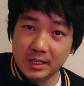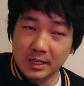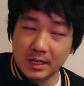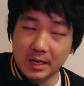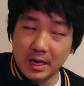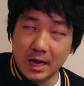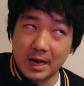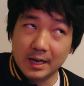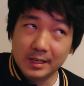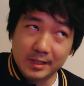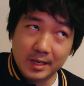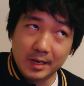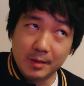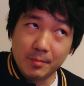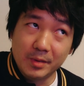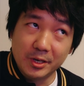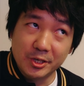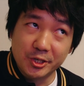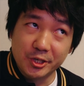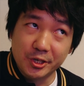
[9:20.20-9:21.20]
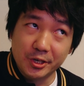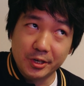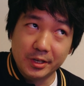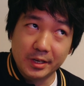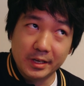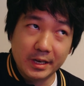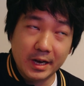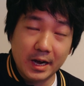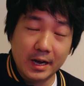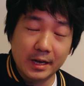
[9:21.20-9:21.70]
as I mentioned
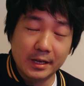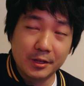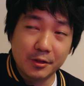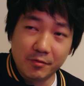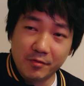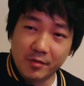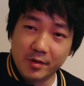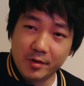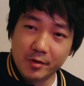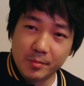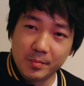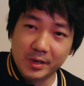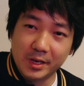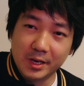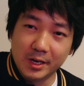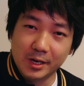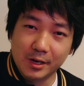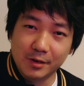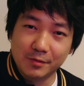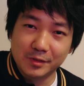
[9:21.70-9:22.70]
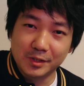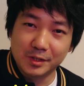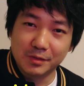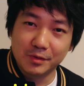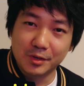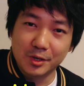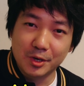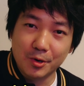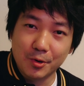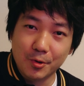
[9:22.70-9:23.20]
in the very beginning of this
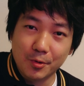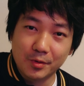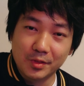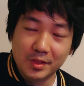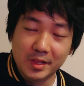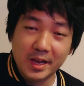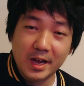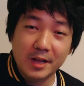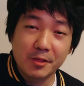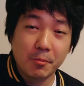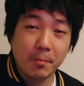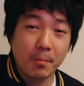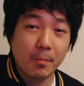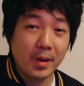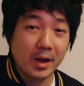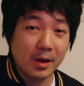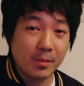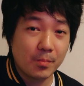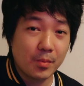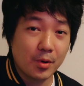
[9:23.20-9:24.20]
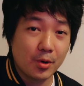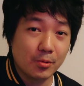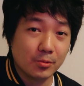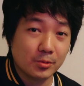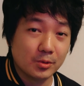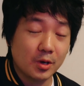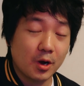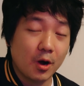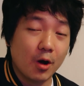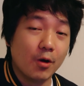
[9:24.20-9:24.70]
video, they are the
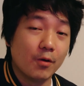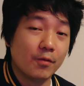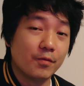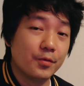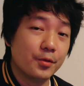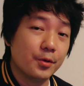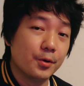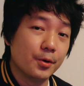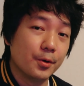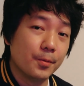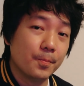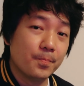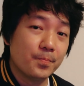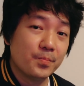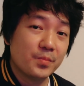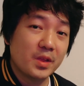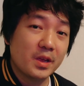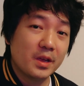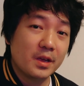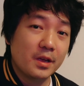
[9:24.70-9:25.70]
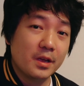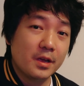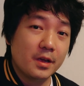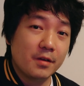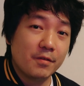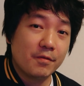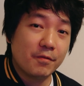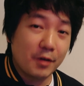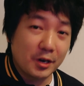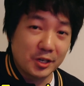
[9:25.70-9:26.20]
backbones of the
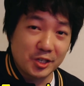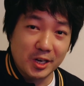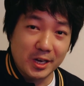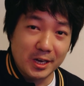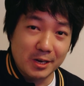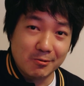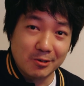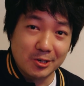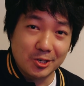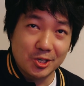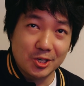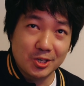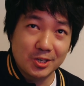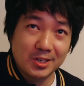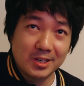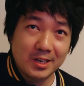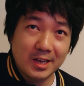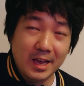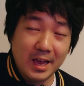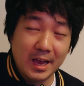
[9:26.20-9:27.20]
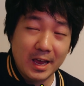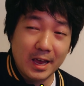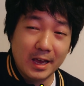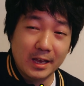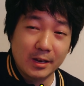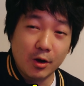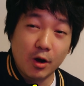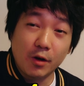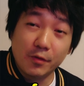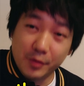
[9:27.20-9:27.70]
French language
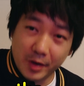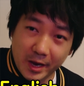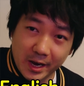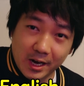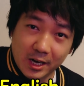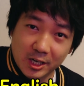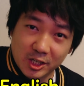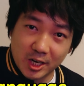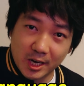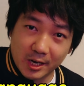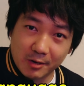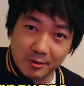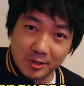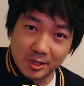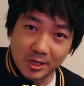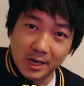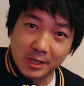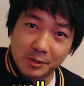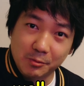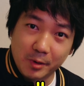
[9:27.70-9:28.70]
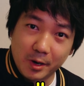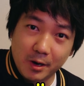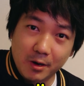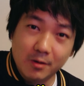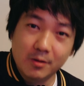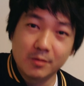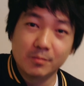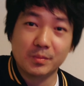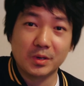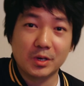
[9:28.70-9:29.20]
and of the English language as well,
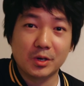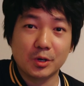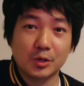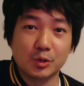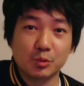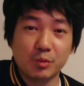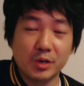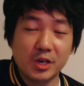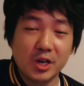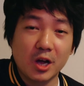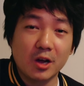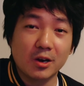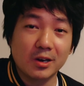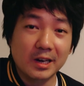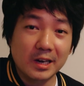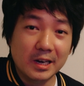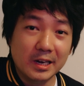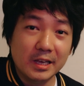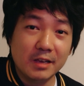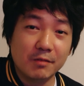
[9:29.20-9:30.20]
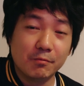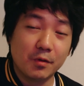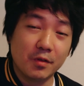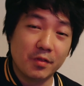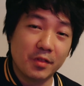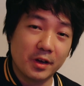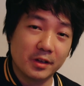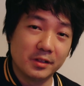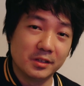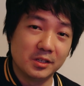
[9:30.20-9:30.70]
because we can't live
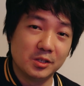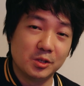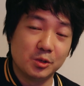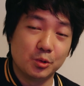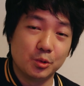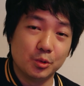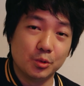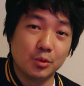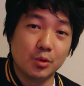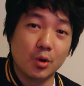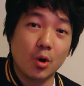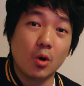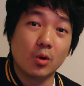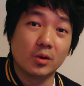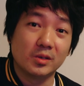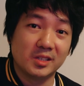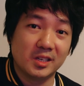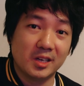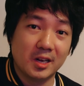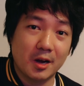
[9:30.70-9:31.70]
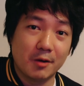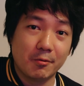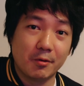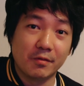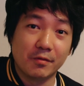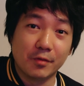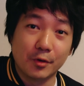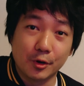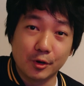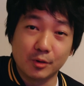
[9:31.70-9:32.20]
without these two auxiliary
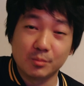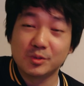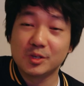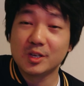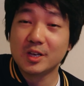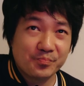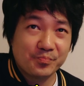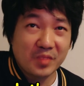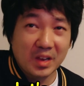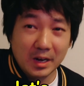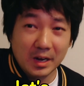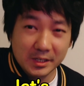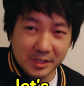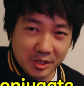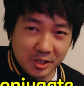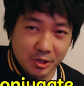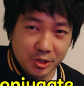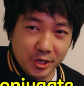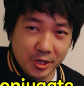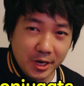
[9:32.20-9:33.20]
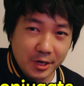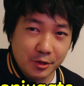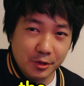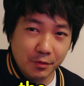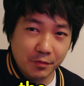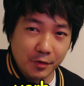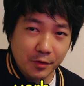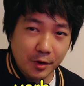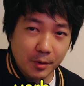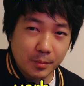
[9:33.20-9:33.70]
verbs. Let's conjugate the
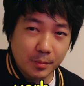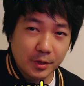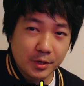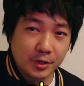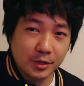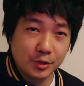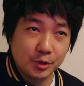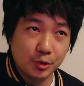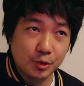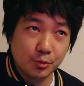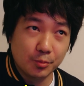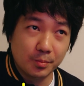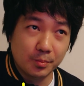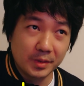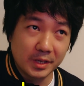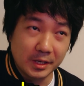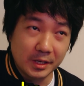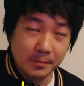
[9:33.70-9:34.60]
verb to be.